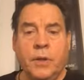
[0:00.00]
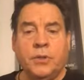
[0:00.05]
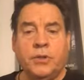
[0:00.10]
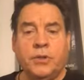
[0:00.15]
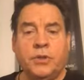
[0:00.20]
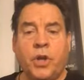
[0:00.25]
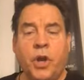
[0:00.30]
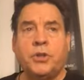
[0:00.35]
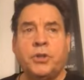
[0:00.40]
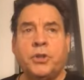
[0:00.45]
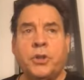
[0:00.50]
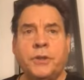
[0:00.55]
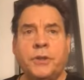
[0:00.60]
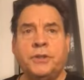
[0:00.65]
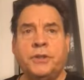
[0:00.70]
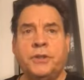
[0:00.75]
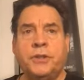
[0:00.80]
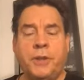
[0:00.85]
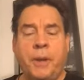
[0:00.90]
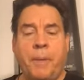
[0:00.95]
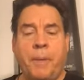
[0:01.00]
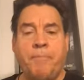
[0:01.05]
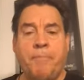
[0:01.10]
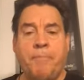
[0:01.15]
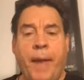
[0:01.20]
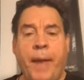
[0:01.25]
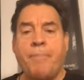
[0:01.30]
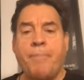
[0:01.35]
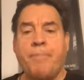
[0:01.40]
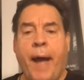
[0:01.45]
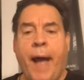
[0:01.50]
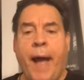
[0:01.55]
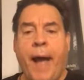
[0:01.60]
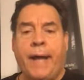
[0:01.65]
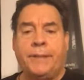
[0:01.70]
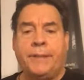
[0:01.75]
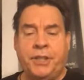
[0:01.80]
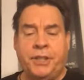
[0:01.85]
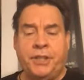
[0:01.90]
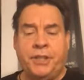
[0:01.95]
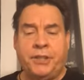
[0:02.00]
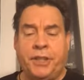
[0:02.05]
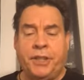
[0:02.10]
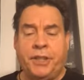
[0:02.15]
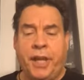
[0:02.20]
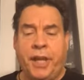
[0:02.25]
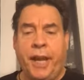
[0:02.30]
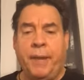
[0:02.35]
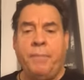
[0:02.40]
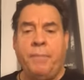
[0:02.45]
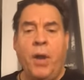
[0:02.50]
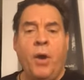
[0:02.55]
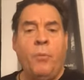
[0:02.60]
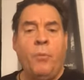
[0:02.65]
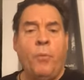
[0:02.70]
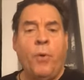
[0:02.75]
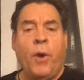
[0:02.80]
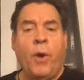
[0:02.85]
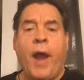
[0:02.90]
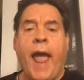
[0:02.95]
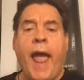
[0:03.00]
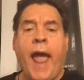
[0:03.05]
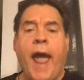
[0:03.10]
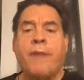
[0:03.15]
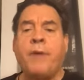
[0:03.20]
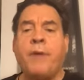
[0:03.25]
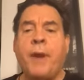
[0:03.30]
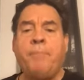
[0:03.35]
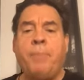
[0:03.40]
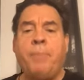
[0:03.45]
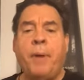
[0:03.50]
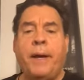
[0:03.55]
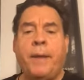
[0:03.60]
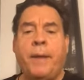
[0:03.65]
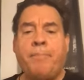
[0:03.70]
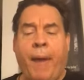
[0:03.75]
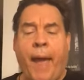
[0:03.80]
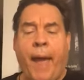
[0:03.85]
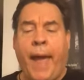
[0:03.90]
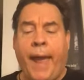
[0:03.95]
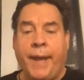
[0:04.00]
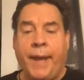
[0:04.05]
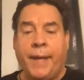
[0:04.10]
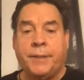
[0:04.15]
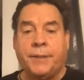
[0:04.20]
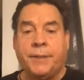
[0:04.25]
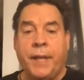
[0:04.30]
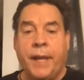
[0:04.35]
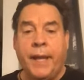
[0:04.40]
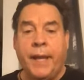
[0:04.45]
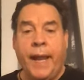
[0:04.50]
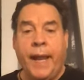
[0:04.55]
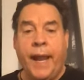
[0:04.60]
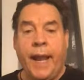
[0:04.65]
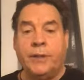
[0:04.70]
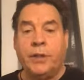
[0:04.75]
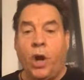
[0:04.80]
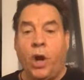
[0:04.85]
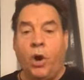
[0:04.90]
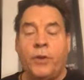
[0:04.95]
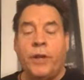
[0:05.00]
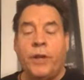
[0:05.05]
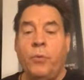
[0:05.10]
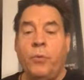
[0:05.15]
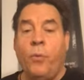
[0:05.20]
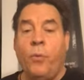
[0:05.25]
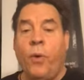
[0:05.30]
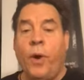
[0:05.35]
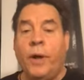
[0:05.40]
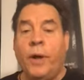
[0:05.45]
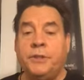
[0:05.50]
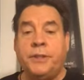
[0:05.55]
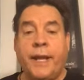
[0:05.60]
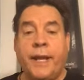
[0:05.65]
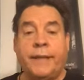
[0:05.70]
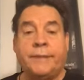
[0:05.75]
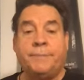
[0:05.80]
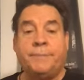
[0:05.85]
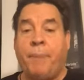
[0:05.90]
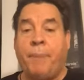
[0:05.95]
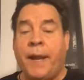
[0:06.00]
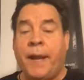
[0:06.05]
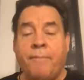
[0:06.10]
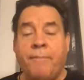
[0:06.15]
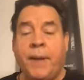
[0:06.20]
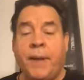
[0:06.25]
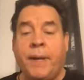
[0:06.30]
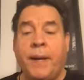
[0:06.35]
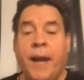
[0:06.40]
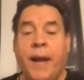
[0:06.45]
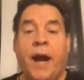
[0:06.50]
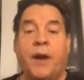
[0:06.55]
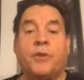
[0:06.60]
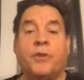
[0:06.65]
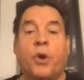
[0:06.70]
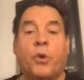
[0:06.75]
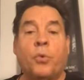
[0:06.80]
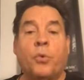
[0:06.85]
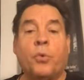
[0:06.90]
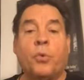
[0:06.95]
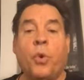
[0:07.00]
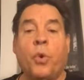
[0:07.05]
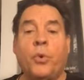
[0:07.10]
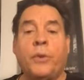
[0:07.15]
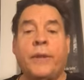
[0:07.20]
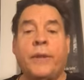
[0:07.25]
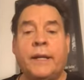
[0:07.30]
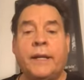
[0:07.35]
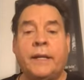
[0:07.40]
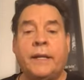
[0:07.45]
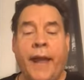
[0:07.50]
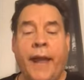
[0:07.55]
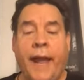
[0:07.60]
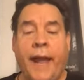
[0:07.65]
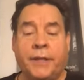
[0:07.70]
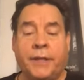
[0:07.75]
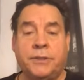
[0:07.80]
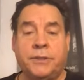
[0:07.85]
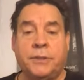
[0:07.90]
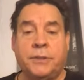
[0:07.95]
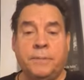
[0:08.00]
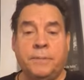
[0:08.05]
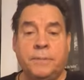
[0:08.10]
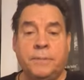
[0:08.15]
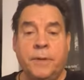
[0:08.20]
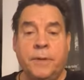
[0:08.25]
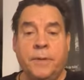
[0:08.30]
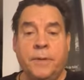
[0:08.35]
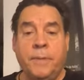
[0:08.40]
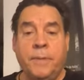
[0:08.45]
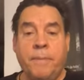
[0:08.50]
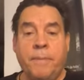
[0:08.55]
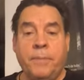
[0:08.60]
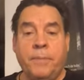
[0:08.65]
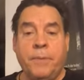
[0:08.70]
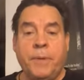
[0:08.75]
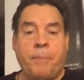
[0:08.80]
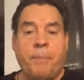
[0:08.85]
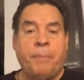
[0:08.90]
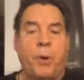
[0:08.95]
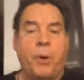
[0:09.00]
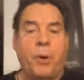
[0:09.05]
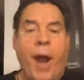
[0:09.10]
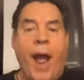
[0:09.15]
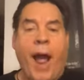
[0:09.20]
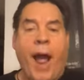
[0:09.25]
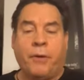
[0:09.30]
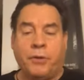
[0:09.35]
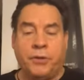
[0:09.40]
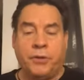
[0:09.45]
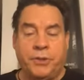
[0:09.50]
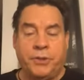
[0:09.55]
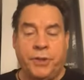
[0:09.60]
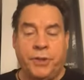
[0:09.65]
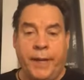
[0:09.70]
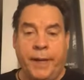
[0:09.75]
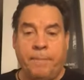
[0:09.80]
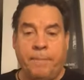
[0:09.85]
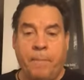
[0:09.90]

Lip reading: Socialism is a big Ponzi scheme where everybody pays, and the only ones that benefit are the ruling class, the bureaucracy.